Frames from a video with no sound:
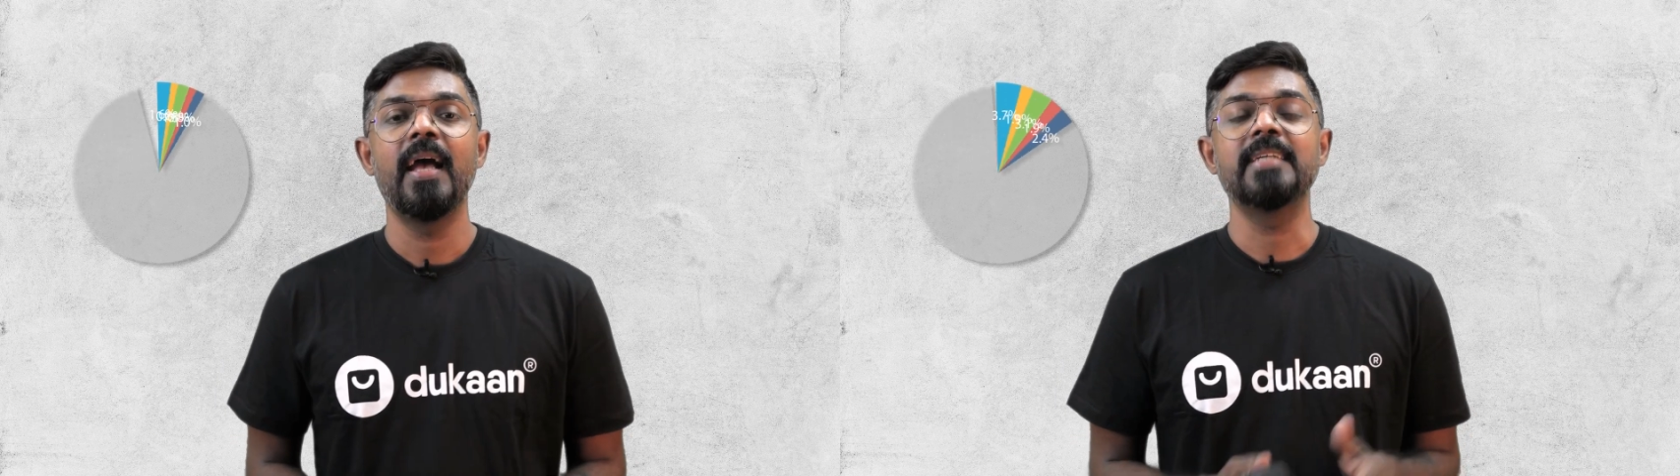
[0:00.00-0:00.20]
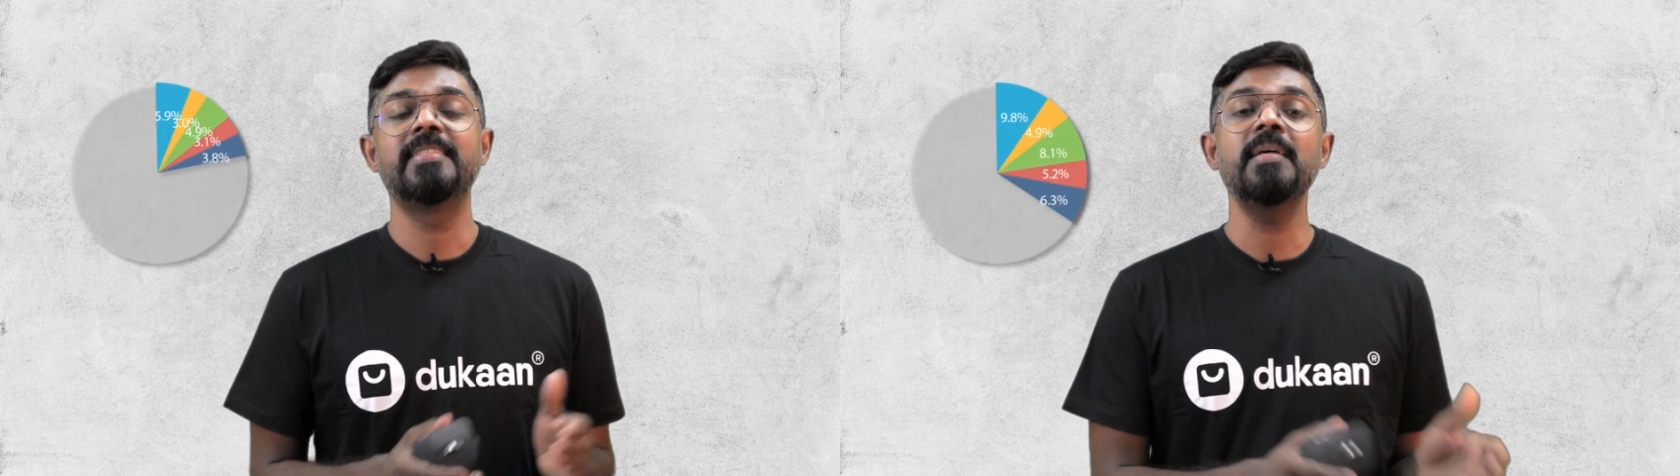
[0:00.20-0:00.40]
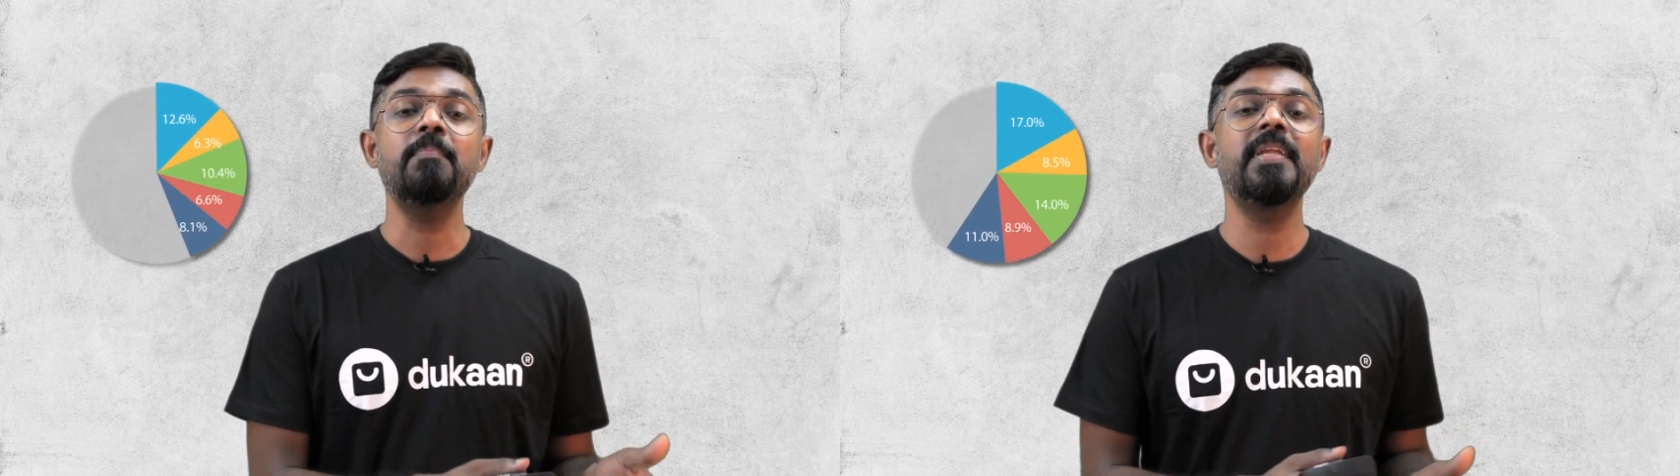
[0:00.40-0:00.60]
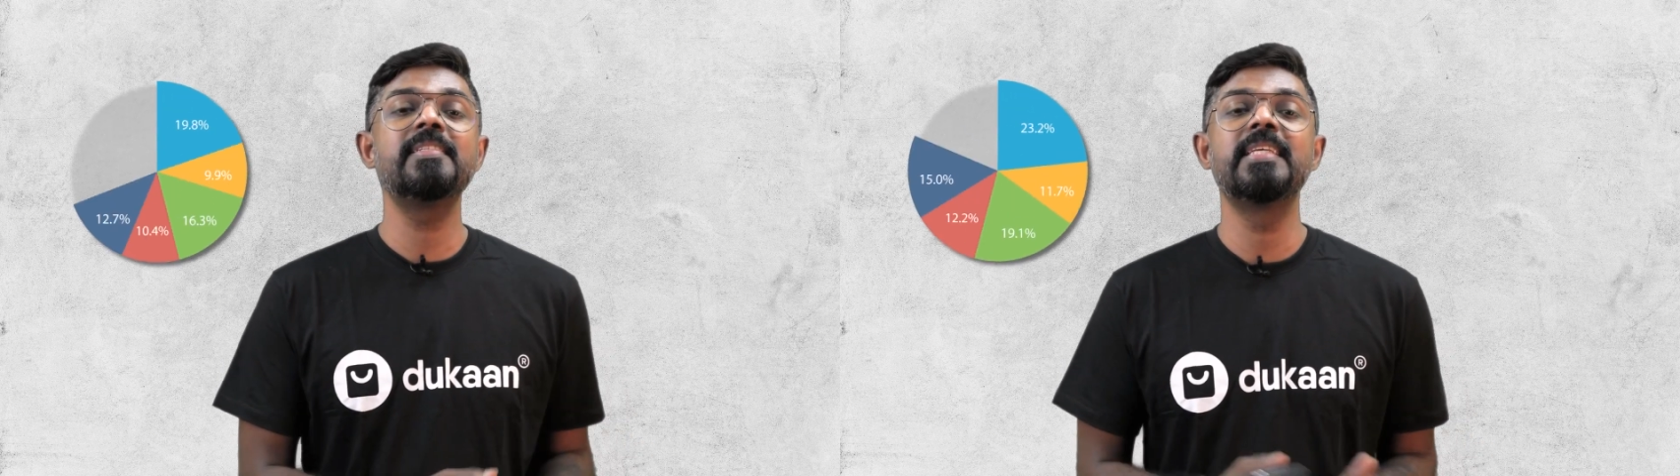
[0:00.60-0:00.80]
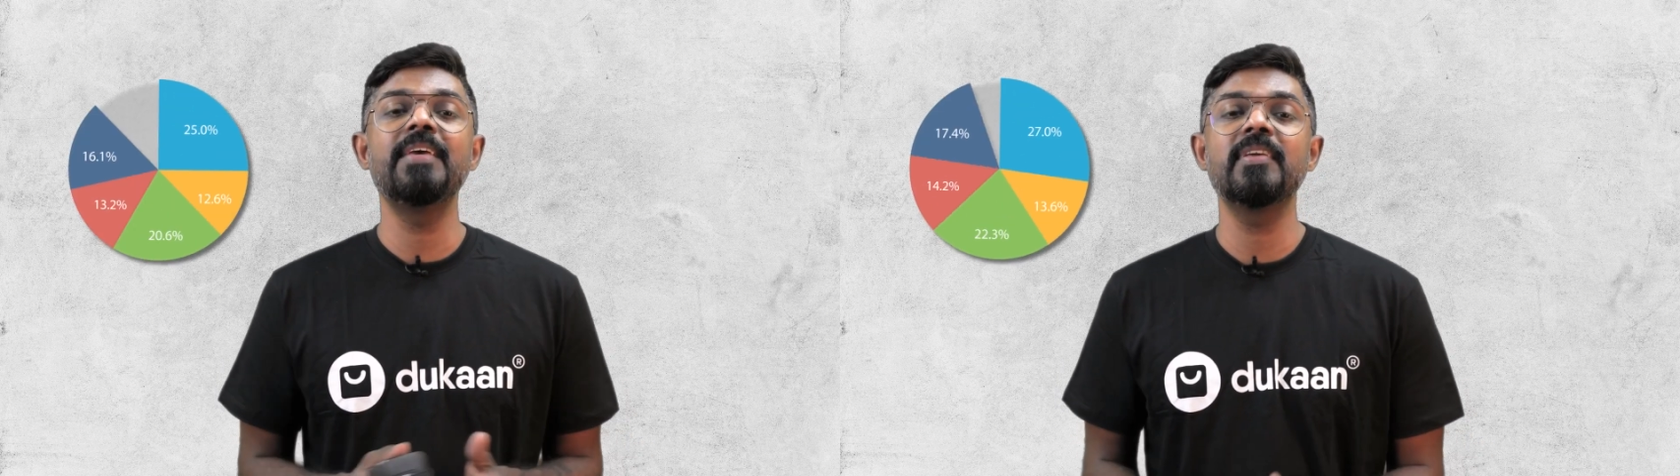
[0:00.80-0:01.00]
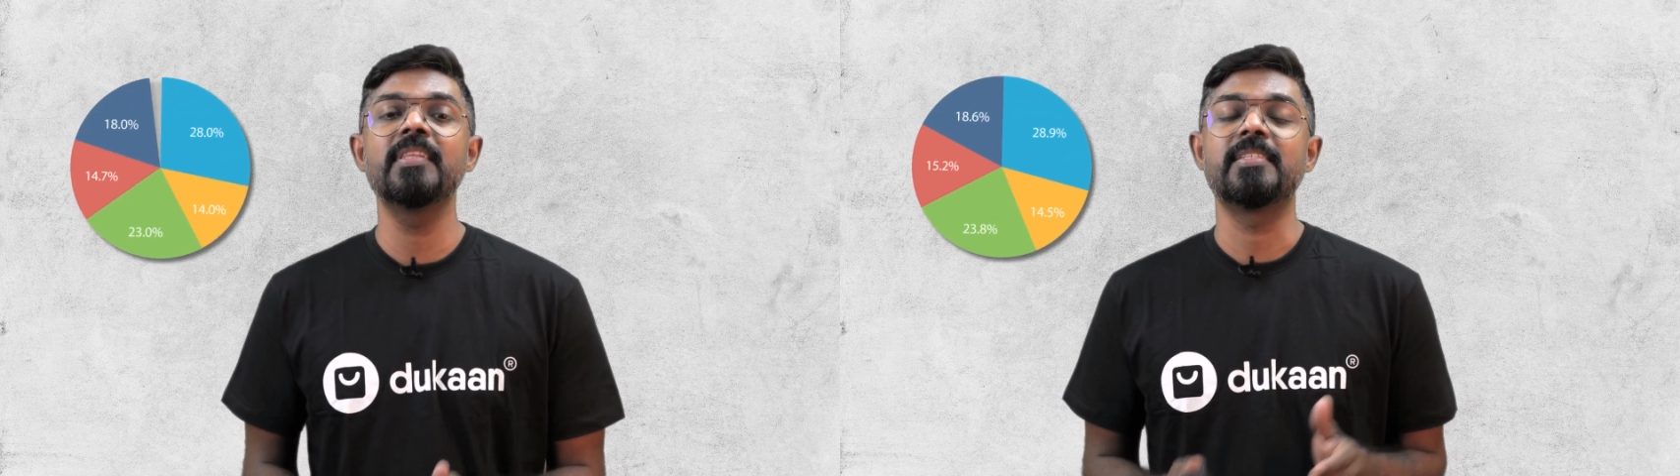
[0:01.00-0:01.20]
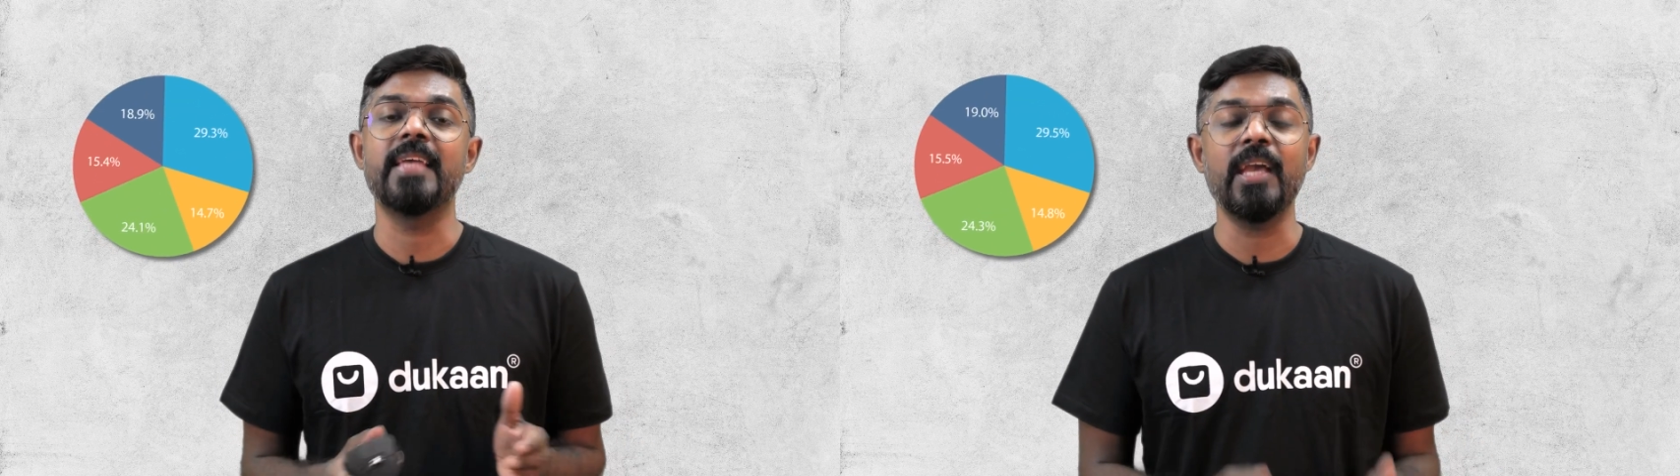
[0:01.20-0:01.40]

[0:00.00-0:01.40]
As simple as giving this